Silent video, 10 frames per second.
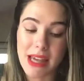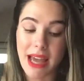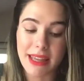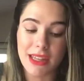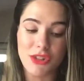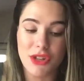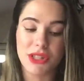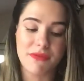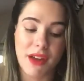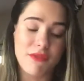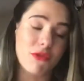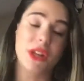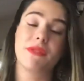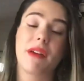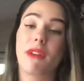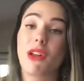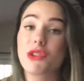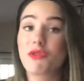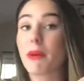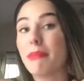I can't justify
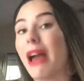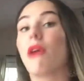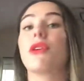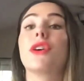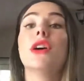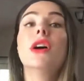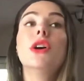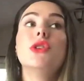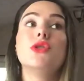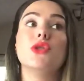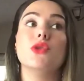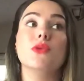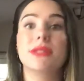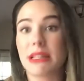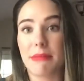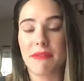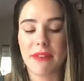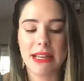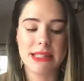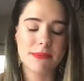$45 for a powder to set my face.